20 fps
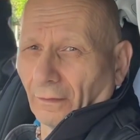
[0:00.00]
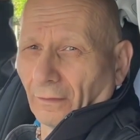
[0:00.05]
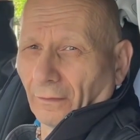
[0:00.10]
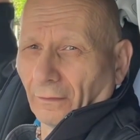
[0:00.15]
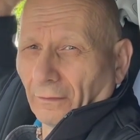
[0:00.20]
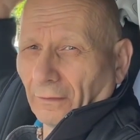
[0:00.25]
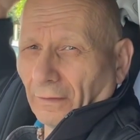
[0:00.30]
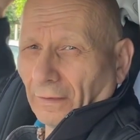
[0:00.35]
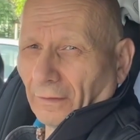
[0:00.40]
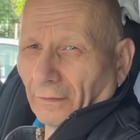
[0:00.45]

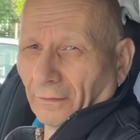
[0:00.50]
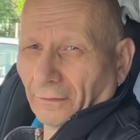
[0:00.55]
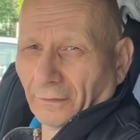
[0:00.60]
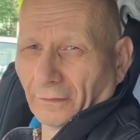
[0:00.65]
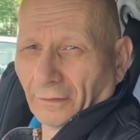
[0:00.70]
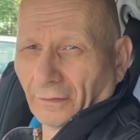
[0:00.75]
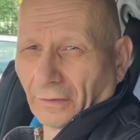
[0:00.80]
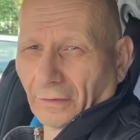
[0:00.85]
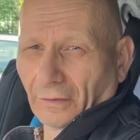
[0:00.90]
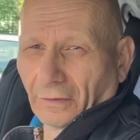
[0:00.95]
this
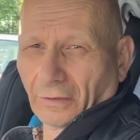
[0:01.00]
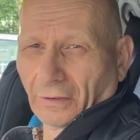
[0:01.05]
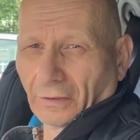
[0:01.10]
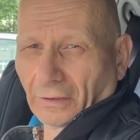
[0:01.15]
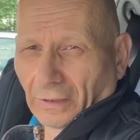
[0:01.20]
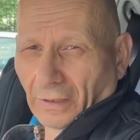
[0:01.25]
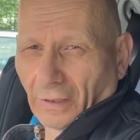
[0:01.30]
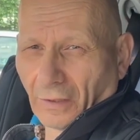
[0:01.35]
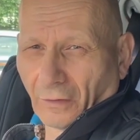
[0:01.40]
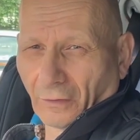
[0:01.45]

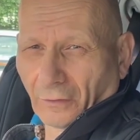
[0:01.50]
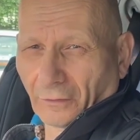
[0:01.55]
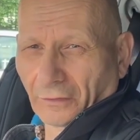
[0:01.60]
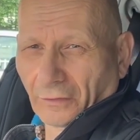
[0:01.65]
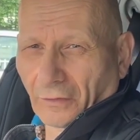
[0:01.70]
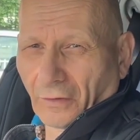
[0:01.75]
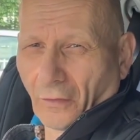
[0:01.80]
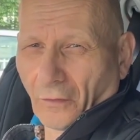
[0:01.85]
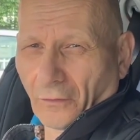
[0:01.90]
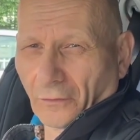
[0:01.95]
glass
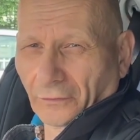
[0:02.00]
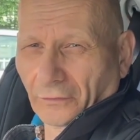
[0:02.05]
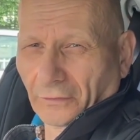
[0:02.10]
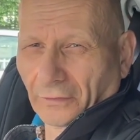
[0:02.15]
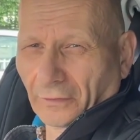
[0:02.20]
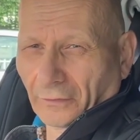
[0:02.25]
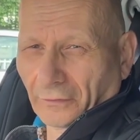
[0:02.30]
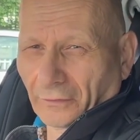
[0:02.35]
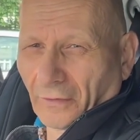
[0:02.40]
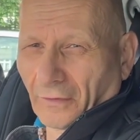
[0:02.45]
onto
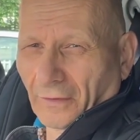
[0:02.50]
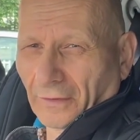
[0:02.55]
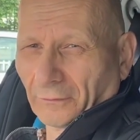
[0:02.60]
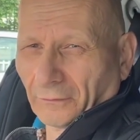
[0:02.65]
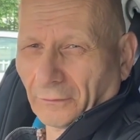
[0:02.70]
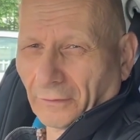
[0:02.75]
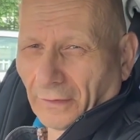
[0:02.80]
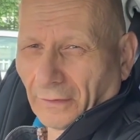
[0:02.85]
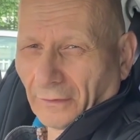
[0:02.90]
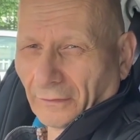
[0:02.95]
the side
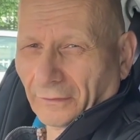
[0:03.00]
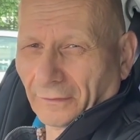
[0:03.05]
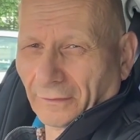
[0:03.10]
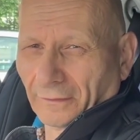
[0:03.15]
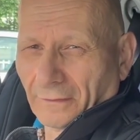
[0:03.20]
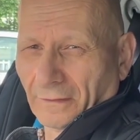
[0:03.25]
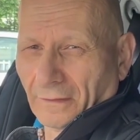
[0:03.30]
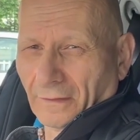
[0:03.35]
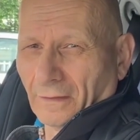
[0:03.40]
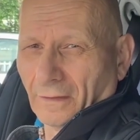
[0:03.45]
of this.
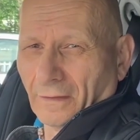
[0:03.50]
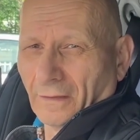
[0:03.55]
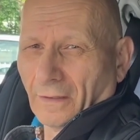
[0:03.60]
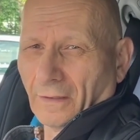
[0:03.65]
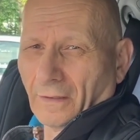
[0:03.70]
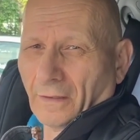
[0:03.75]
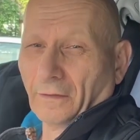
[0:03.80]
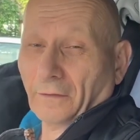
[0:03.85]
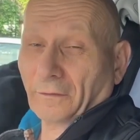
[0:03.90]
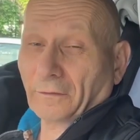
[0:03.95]

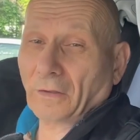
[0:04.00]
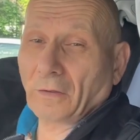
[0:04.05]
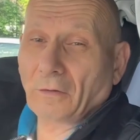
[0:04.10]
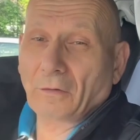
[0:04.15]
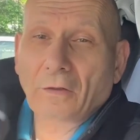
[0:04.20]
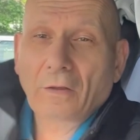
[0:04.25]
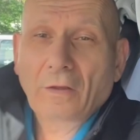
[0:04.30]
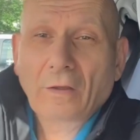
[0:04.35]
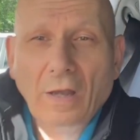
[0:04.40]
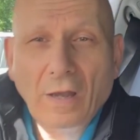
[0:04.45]
So
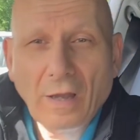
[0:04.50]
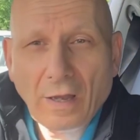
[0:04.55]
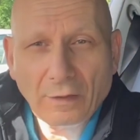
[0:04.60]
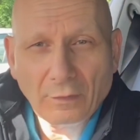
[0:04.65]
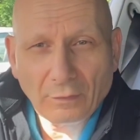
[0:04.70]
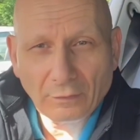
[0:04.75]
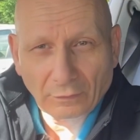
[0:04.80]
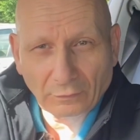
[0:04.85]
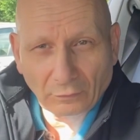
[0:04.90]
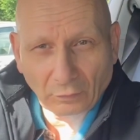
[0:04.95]

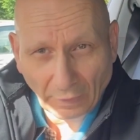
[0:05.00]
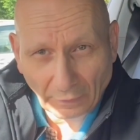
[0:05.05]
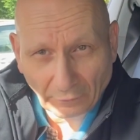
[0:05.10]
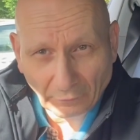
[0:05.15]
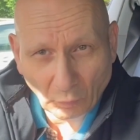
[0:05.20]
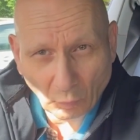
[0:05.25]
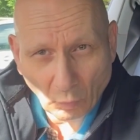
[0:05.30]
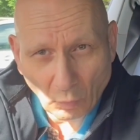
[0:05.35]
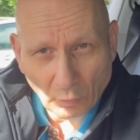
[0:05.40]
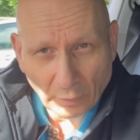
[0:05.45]
that's
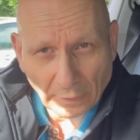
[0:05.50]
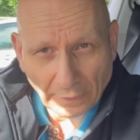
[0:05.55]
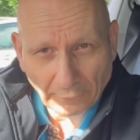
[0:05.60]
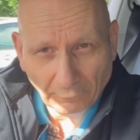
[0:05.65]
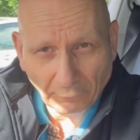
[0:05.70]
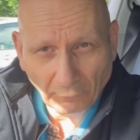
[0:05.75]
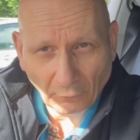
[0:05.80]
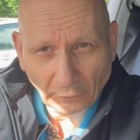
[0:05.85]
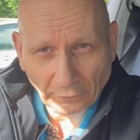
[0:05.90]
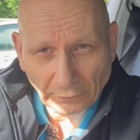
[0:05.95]
a warning
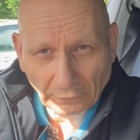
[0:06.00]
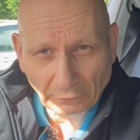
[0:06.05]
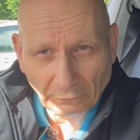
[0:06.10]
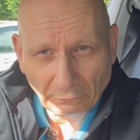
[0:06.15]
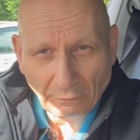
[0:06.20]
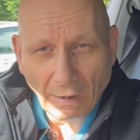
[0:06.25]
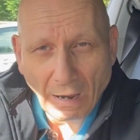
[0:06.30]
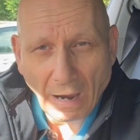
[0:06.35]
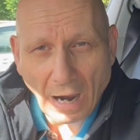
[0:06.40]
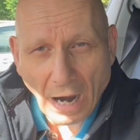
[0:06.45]
for you.
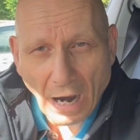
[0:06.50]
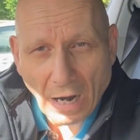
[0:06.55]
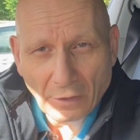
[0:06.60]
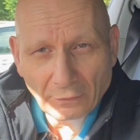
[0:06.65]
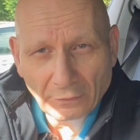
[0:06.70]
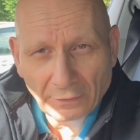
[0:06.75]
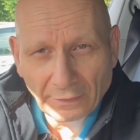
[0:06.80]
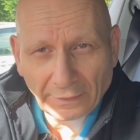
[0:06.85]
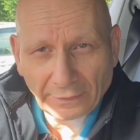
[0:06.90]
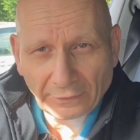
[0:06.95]

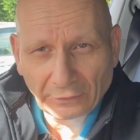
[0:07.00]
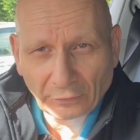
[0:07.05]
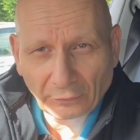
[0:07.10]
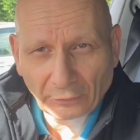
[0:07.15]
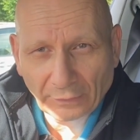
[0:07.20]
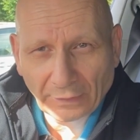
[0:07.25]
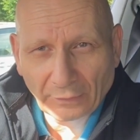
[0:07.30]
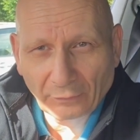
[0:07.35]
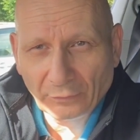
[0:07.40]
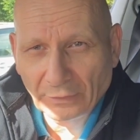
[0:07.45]
Only do
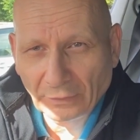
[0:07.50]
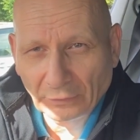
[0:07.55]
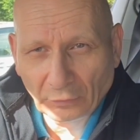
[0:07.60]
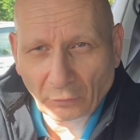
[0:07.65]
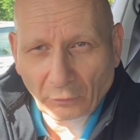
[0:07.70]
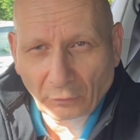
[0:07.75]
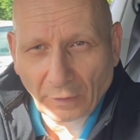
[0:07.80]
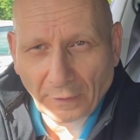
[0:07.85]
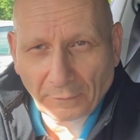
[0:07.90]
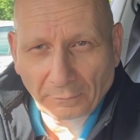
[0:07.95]
it with the
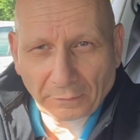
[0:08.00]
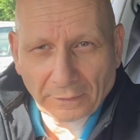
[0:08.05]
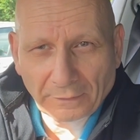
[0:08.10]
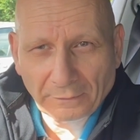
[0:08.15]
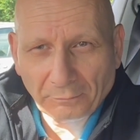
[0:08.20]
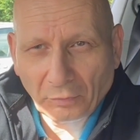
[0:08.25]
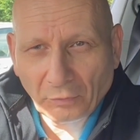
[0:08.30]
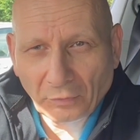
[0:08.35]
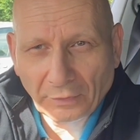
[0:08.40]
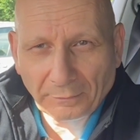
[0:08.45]
door open,
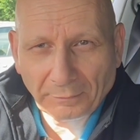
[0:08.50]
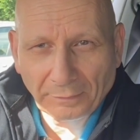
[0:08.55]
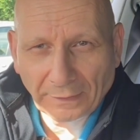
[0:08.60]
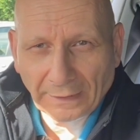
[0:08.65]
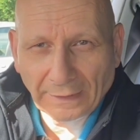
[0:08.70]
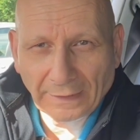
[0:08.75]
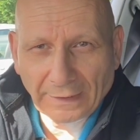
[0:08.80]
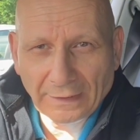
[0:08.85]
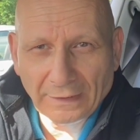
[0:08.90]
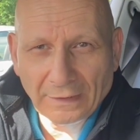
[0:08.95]
put the bit
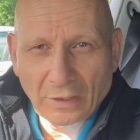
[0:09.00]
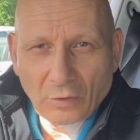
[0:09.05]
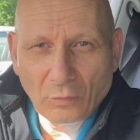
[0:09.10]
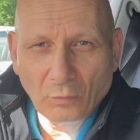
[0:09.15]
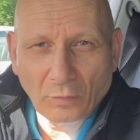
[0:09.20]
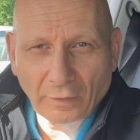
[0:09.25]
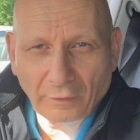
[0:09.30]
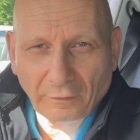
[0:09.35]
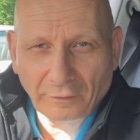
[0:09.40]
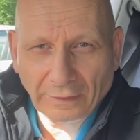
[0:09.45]
in.
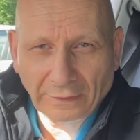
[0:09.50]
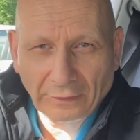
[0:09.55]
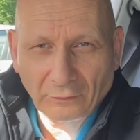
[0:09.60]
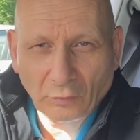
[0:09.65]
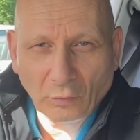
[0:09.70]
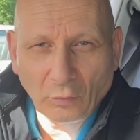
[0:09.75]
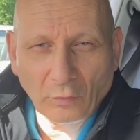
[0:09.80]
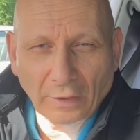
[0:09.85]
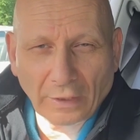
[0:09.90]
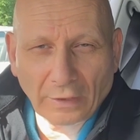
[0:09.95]
Once the
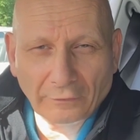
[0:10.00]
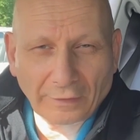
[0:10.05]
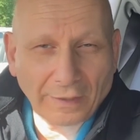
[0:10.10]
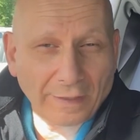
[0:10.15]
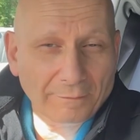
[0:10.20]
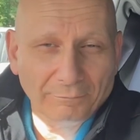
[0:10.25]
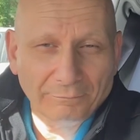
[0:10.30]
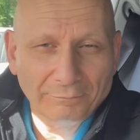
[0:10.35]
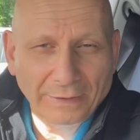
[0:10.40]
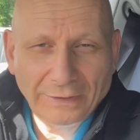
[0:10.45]
door goes up,
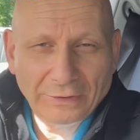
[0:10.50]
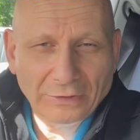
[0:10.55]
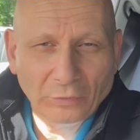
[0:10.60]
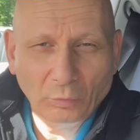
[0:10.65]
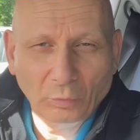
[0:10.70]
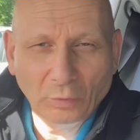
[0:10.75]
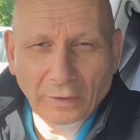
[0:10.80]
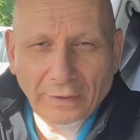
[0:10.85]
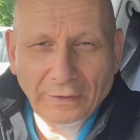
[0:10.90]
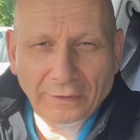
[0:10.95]
then you
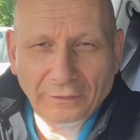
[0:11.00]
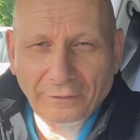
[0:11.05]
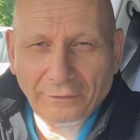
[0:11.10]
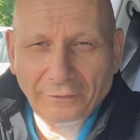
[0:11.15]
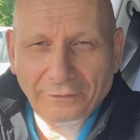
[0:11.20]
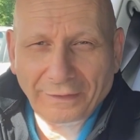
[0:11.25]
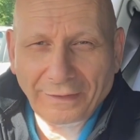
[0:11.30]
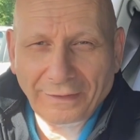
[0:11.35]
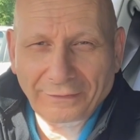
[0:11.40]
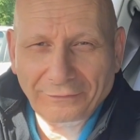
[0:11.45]
work
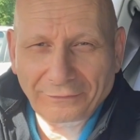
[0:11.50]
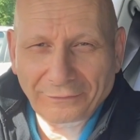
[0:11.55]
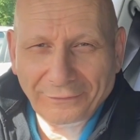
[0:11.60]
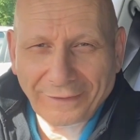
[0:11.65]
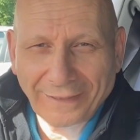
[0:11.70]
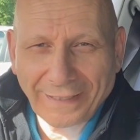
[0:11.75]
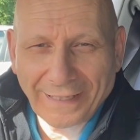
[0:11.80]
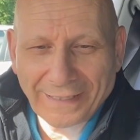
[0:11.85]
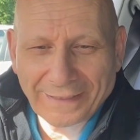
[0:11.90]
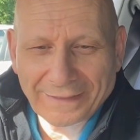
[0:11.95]
as you
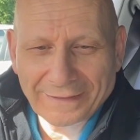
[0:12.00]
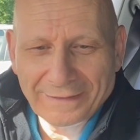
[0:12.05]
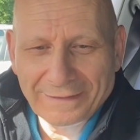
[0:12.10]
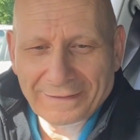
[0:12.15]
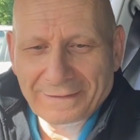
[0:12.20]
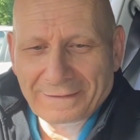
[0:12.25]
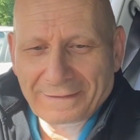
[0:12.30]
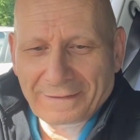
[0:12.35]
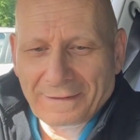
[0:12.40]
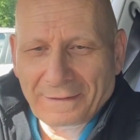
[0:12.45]
can.
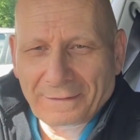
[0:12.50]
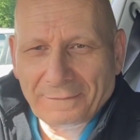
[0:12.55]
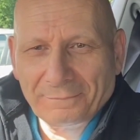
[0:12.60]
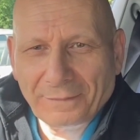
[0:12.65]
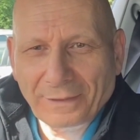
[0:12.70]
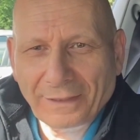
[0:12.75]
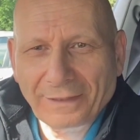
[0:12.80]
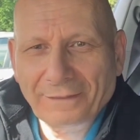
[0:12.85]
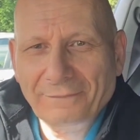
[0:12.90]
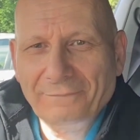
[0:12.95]

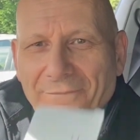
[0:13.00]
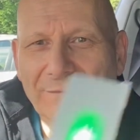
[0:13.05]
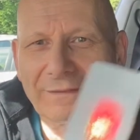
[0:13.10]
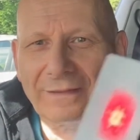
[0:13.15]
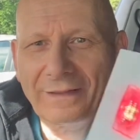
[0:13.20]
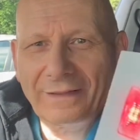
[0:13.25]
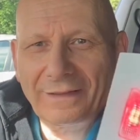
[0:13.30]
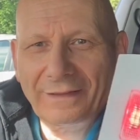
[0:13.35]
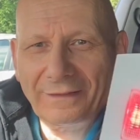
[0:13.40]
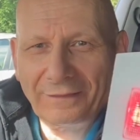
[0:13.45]
But
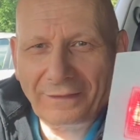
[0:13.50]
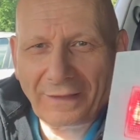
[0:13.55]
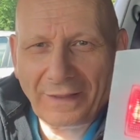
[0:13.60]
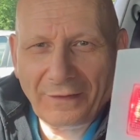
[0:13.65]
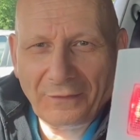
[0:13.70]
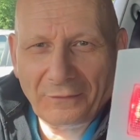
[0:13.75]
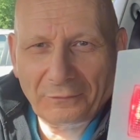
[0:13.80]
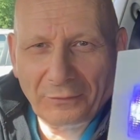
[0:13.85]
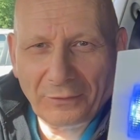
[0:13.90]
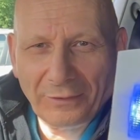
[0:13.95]
they
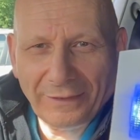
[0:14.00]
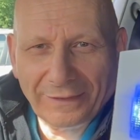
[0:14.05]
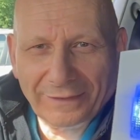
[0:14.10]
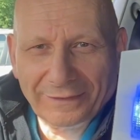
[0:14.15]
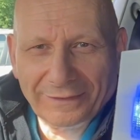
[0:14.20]
are brilliant.